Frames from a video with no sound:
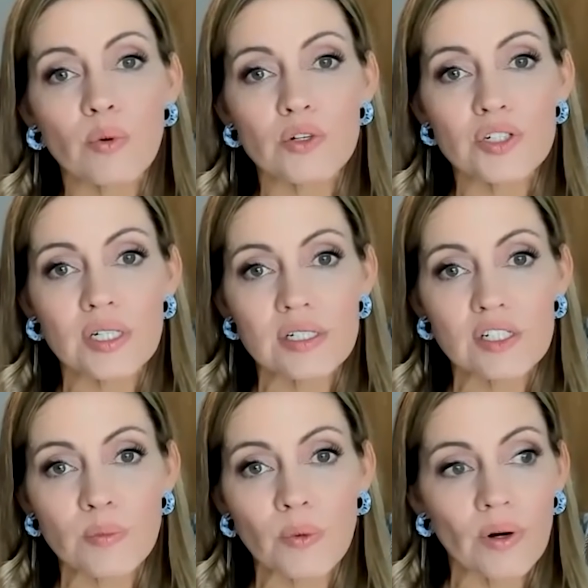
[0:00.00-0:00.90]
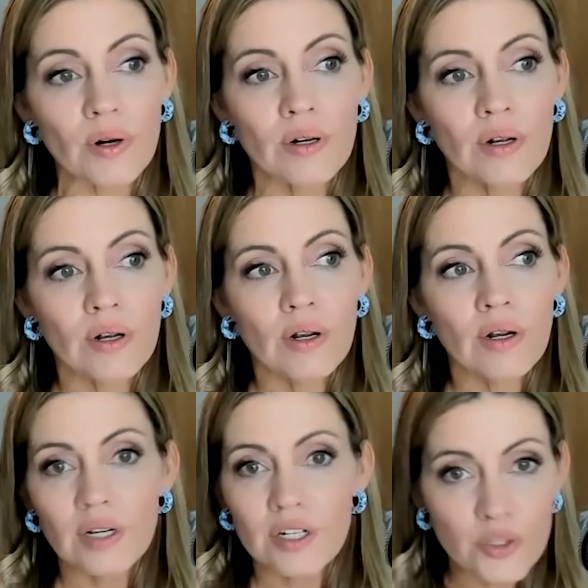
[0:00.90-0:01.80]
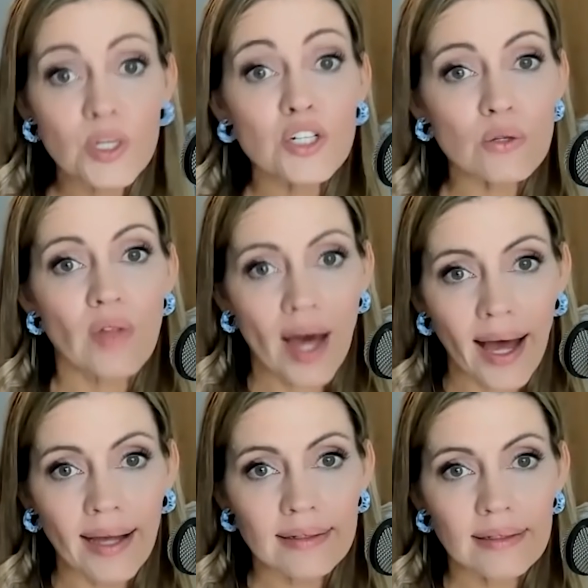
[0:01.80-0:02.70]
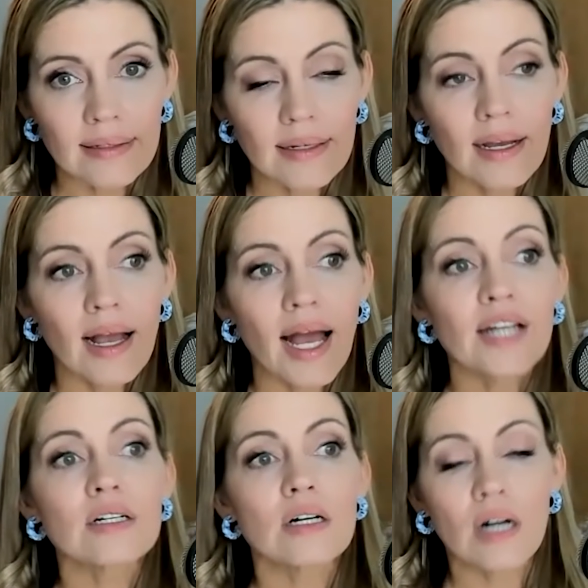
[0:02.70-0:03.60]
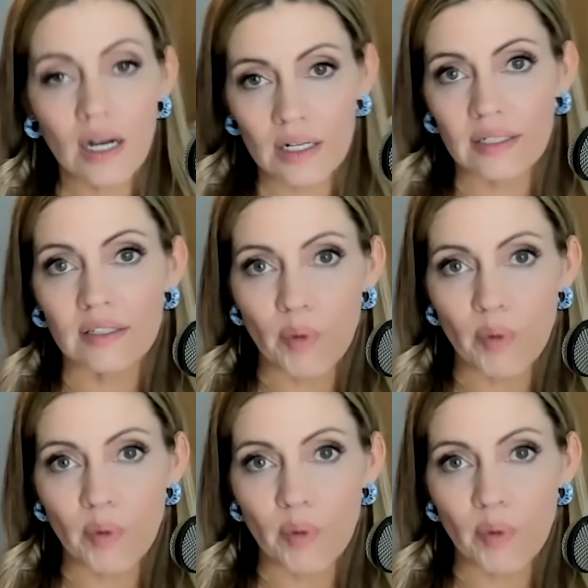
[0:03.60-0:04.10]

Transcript: a portuguese explorer because you can do that and got in the